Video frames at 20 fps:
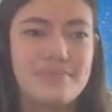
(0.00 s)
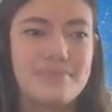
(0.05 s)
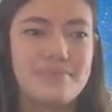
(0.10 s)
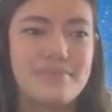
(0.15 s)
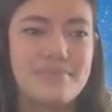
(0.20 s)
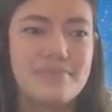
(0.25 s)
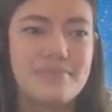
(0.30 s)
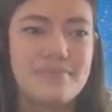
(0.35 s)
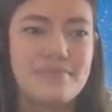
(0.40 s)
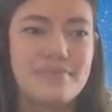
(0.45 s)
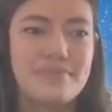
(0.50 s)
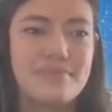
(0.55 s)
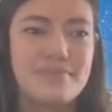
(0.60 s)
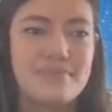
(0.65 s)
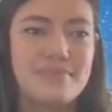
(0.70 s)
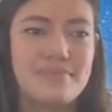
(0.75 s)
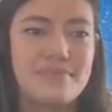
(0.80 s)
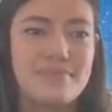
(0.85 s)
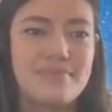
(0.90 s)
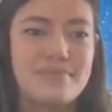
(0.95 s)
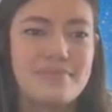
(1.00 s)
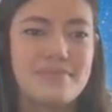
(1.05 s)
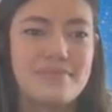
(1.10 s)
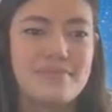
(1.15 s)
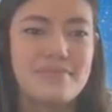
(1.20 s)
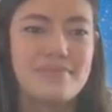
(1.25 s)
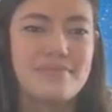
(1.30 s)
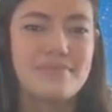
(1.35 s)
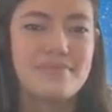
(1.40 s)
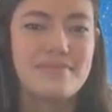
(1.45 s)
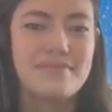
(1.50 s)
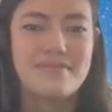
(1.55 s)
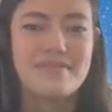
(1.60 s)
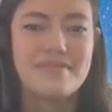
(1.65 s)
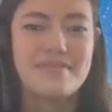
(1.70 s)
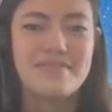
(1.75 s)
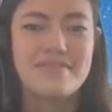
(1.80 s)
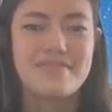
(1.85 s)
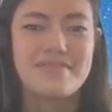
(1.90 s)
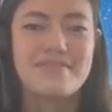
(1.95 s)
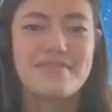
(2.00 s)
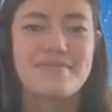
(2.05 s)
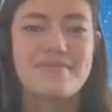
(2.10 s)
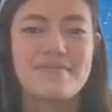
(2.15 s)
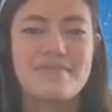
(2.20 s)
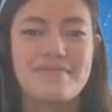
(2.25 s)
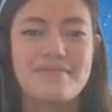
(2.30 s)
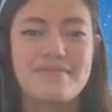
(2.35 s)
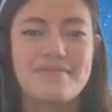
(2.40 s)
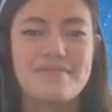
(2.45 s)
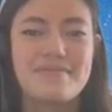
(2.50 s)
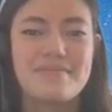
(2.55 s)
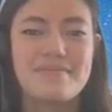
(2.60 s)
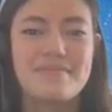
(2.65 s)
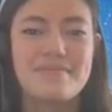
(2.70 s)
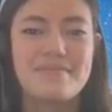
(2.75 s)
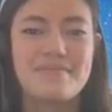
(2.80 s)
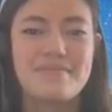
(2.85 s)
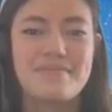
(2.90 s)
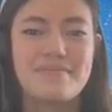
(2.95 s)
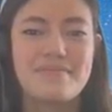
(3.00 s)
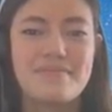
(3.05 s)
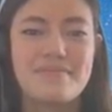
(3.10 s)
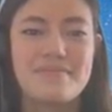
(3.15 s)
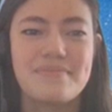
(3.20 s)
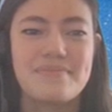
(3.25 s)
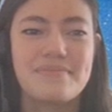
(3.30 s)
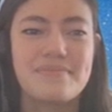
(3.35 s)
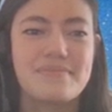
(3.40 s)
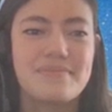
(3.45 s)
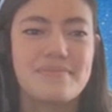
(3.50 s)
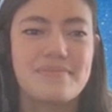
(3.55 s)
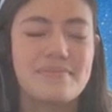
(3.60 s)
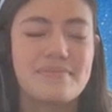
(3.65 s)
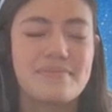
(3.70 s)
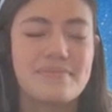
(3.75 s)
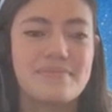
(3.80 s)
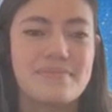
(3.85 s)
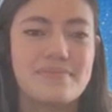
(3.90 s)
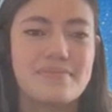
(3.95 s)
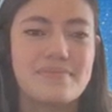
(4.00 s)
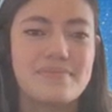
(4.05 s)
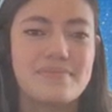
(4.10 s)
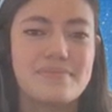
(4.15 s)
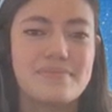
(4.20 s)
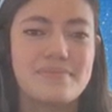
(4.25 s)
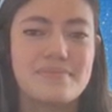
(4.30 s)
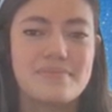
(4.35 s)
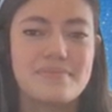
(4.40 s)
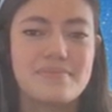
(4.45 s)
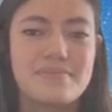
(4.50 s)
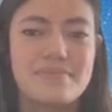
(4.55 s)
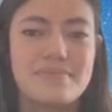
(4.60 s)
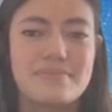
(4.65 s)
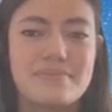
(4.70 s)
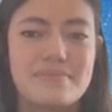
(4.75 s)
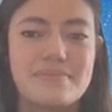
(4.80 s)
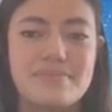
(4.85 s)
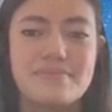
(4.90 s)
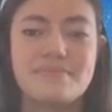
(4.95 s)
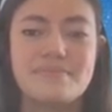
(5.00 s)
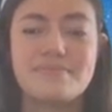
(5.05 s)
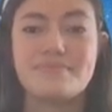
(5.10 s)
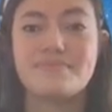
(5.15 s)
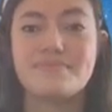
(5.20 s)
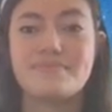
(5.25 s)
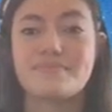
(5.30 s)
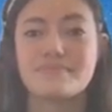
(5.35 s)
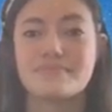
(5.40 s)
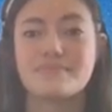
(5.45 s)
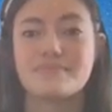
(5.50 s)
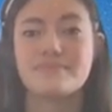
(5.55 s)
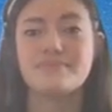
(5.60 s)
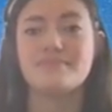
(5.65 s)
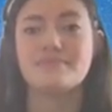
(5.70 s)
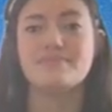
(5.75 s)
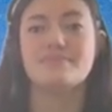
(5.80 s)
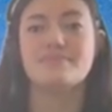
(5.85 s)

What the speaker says: [no speech]